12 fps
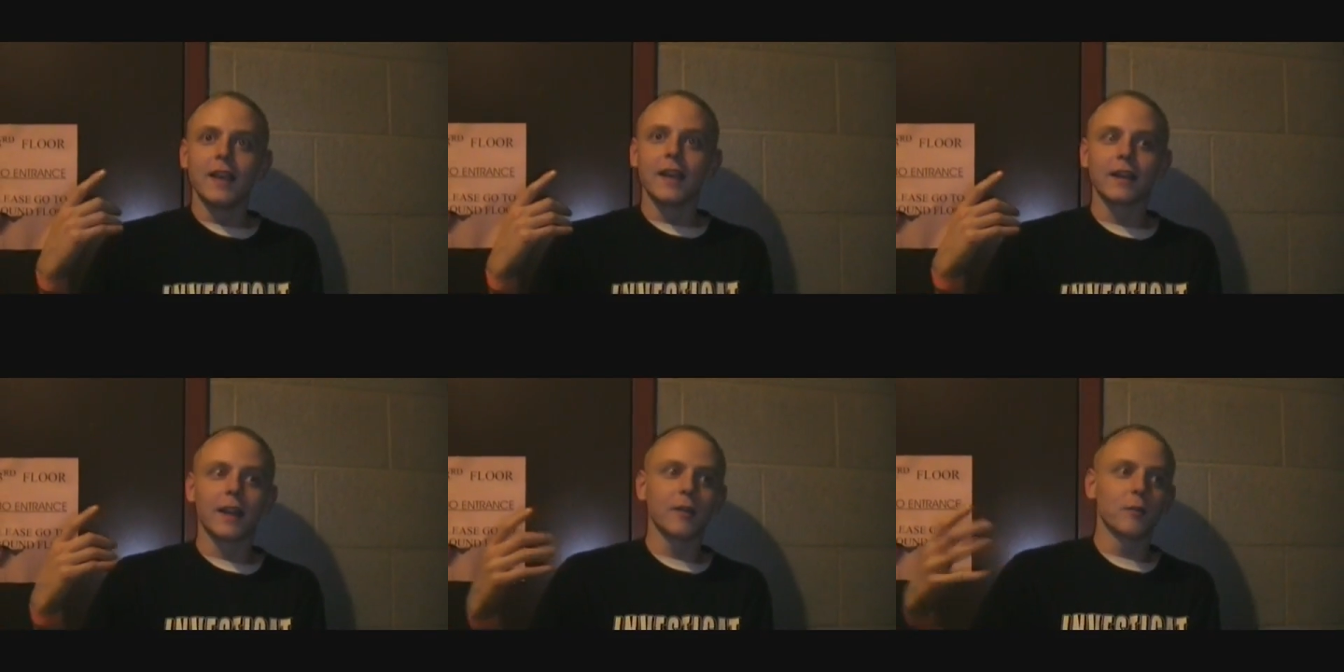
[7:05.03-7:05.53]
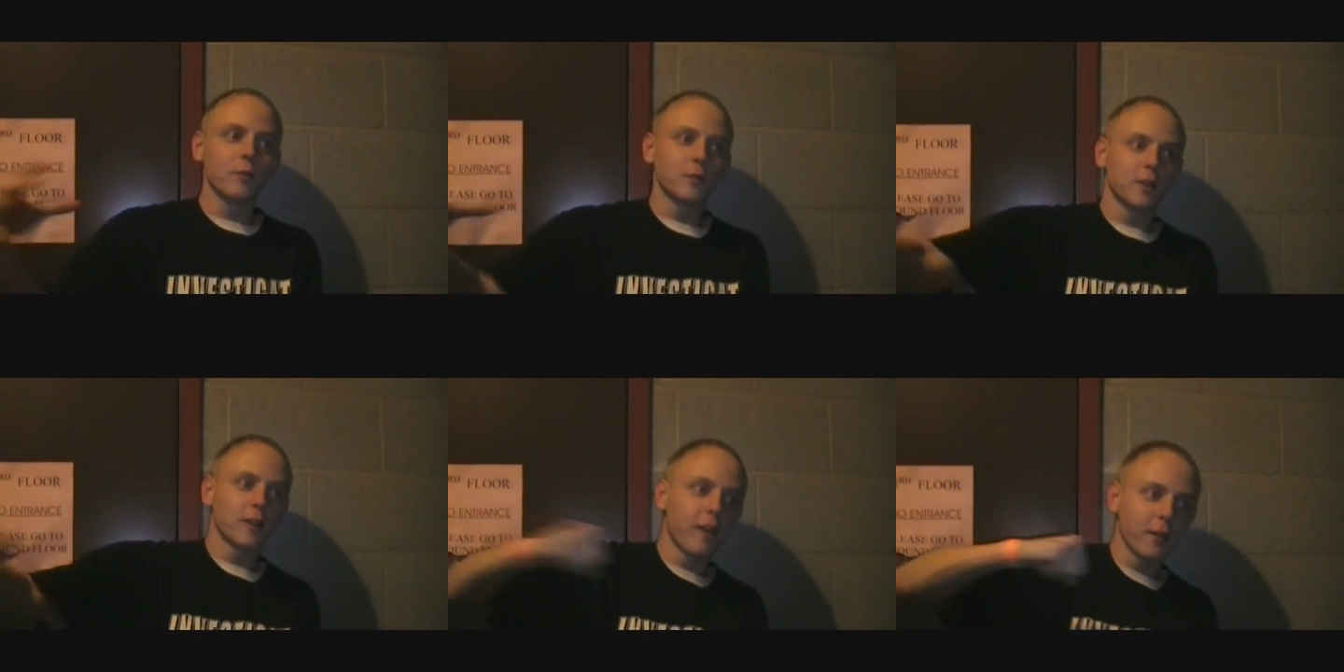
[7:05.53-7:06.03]
And I
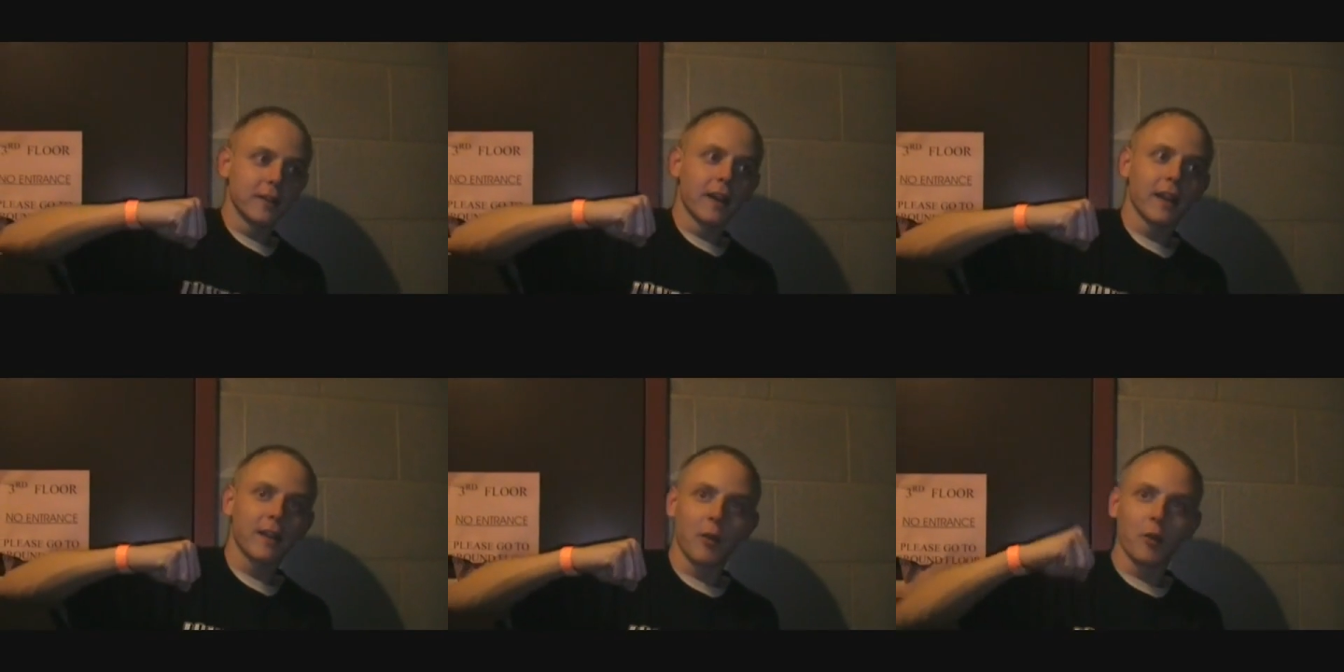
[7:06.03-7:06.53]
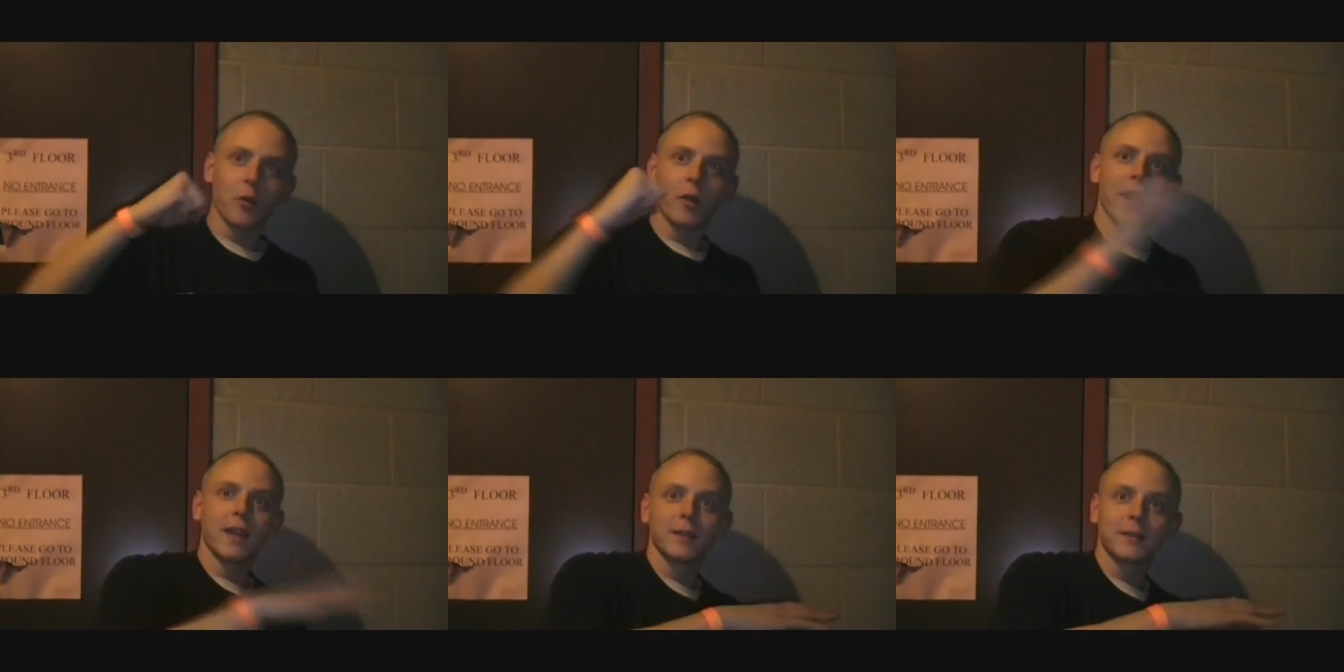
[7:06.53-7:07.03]
took all the Diet Coke
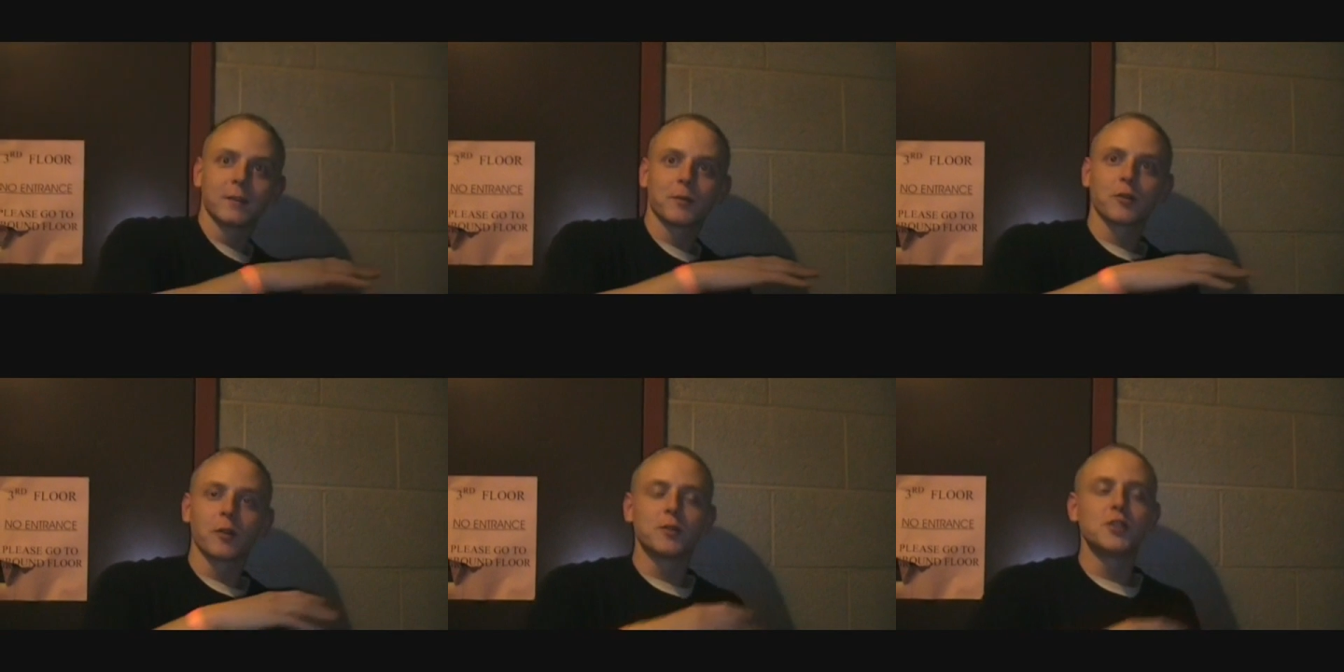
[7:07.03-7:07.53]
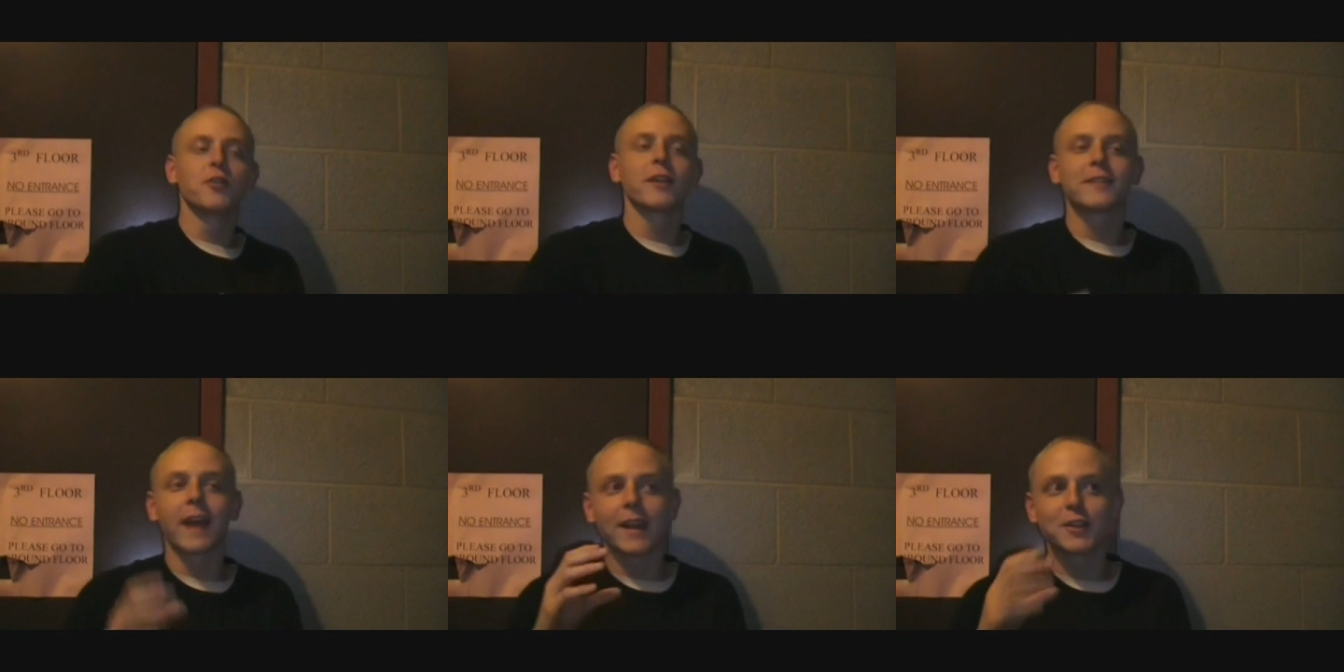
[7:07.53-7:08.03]
away and threw them. She
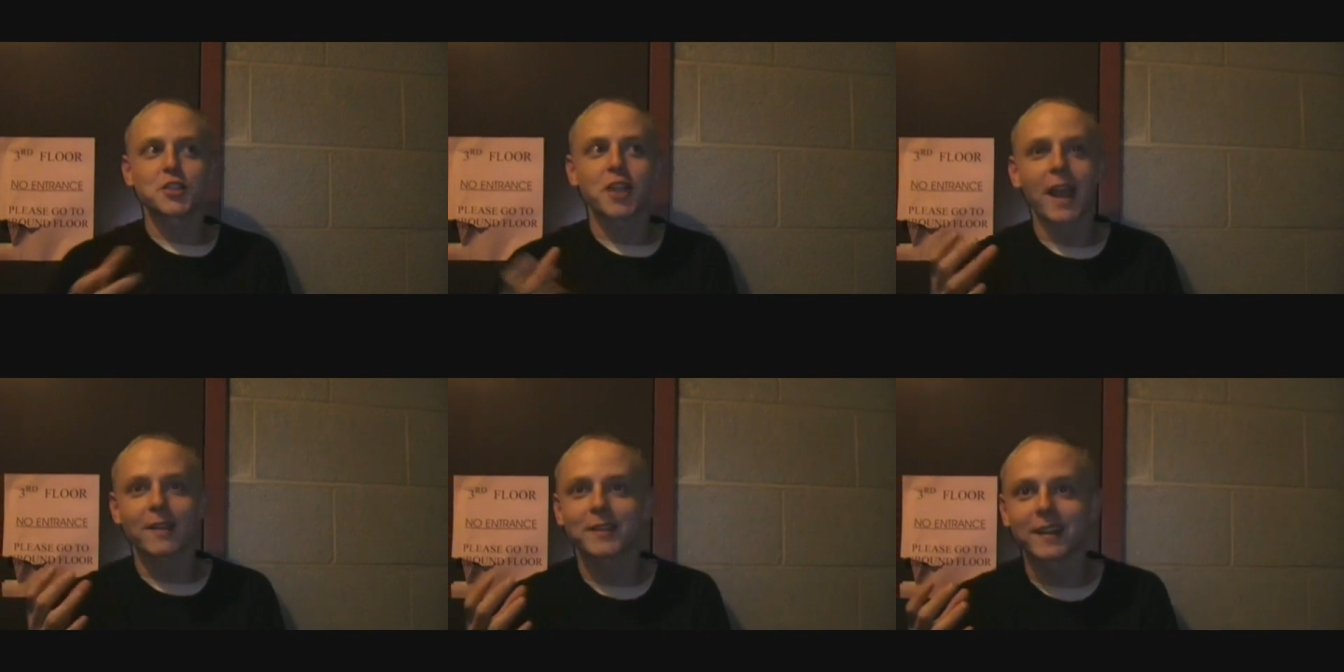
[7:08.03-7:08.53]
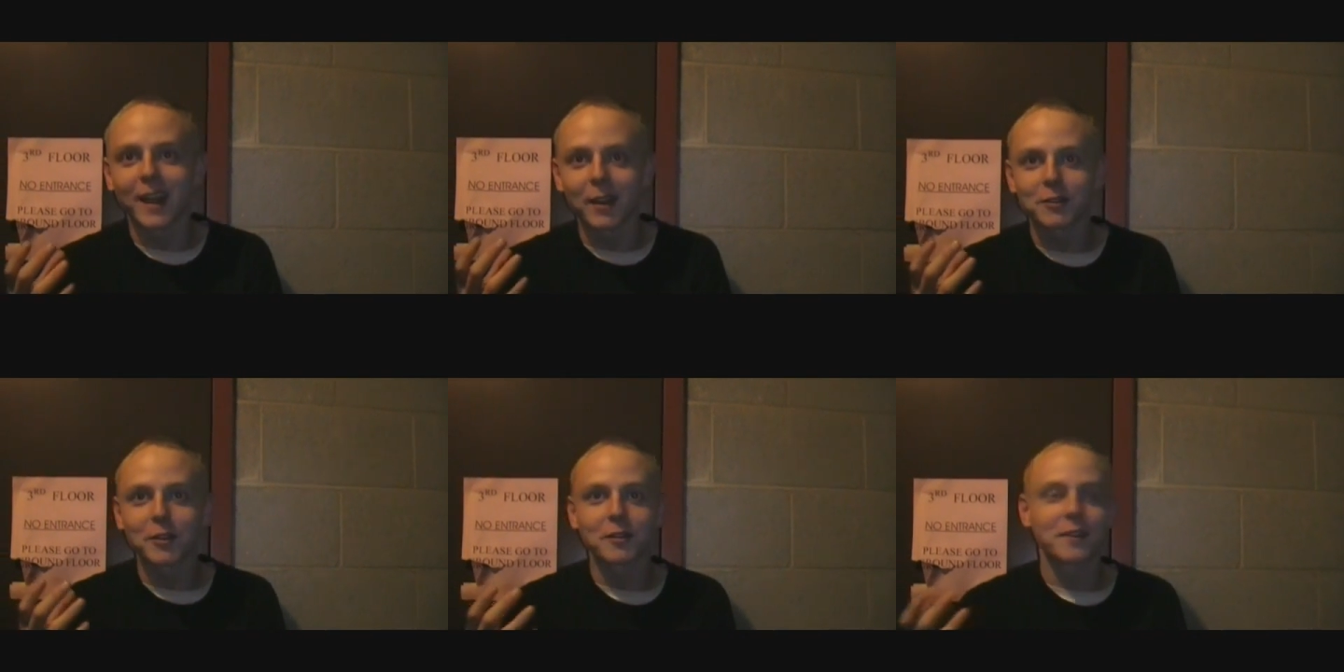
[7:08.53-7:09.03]
drinks Diet Shasta
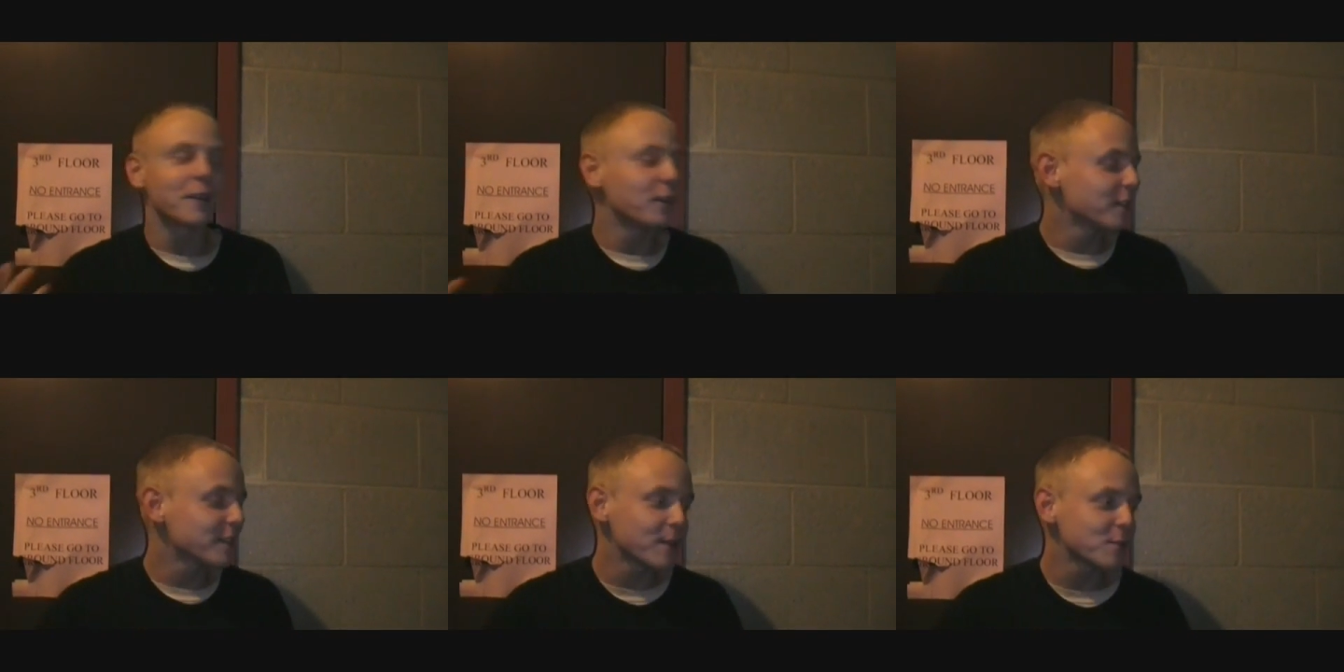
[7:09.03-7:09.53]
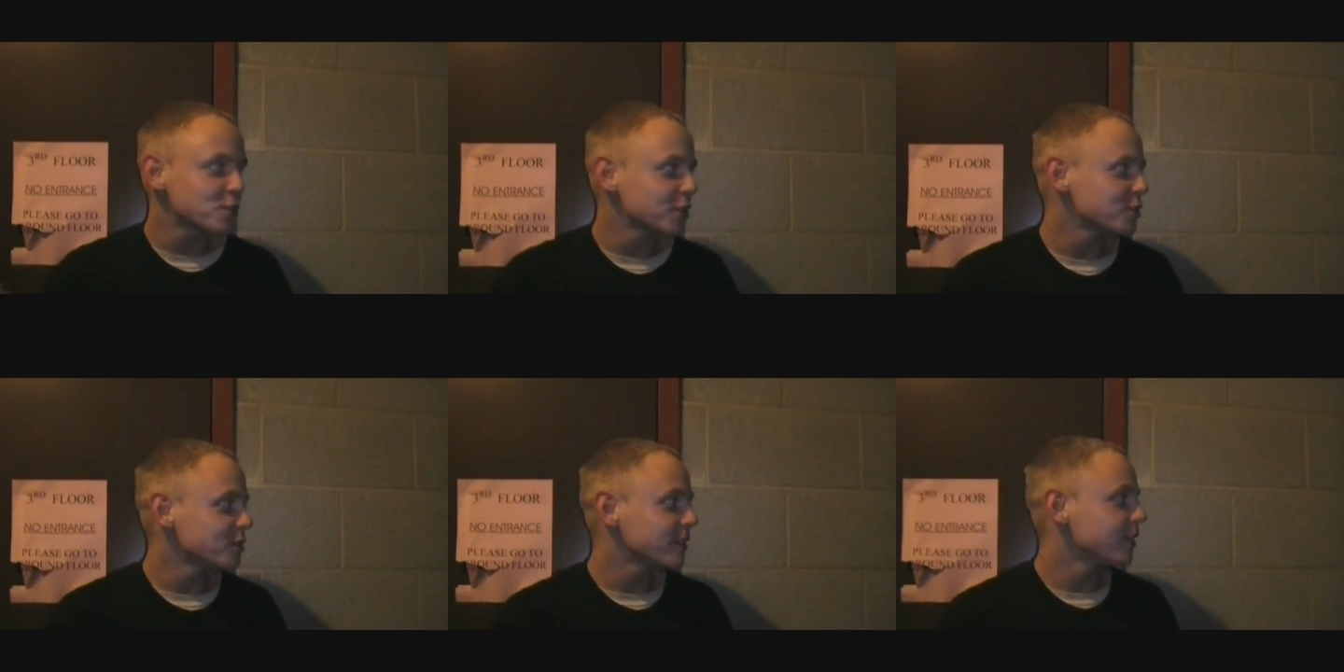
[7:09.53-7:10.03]
now, so it's still the same
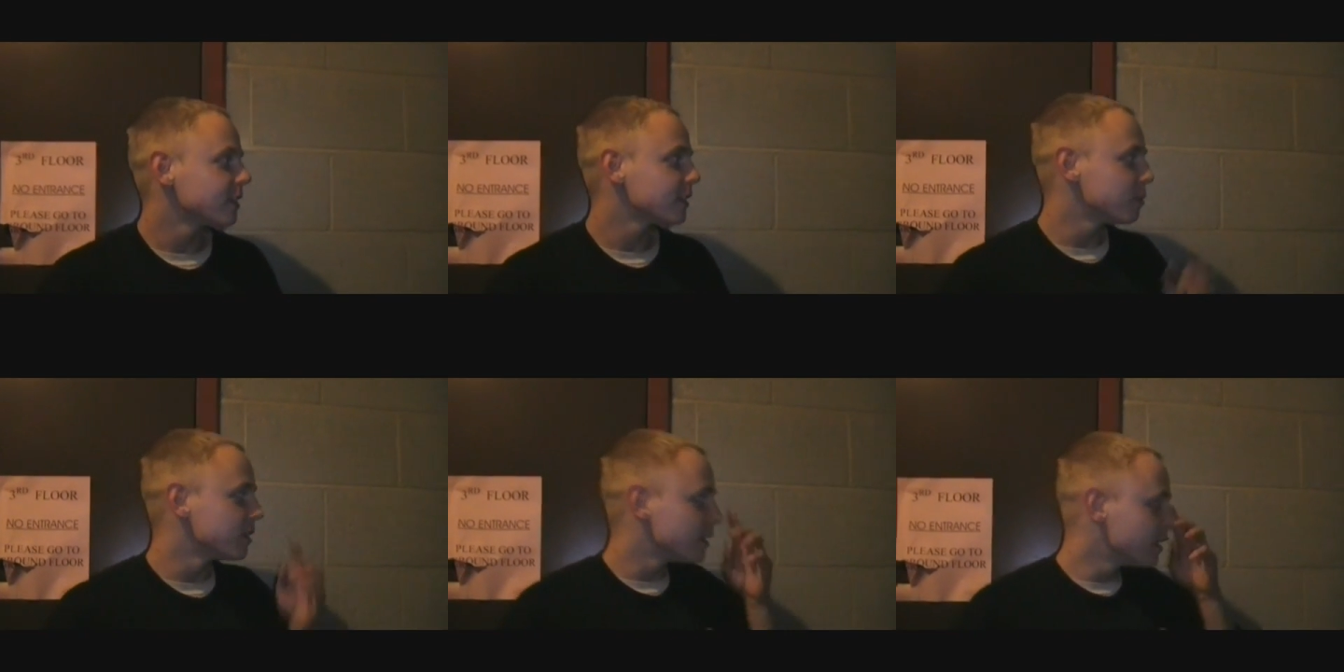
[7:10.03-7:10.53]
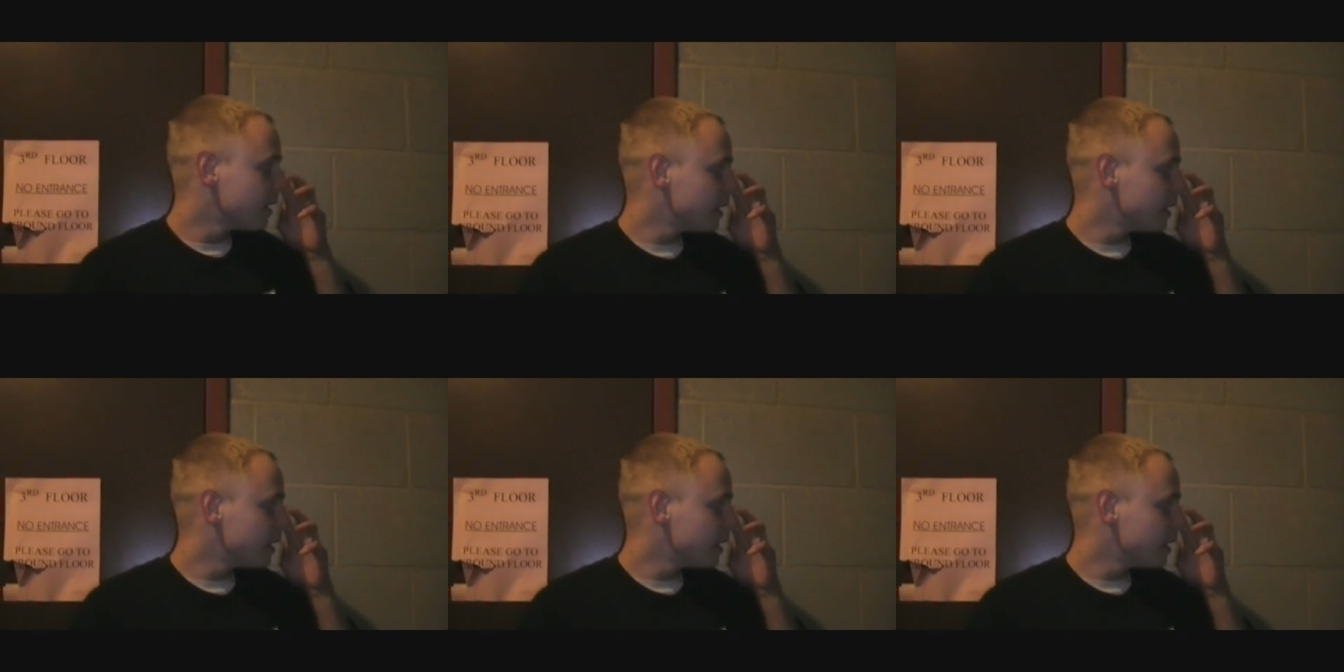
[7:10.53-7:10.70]
shit she said. But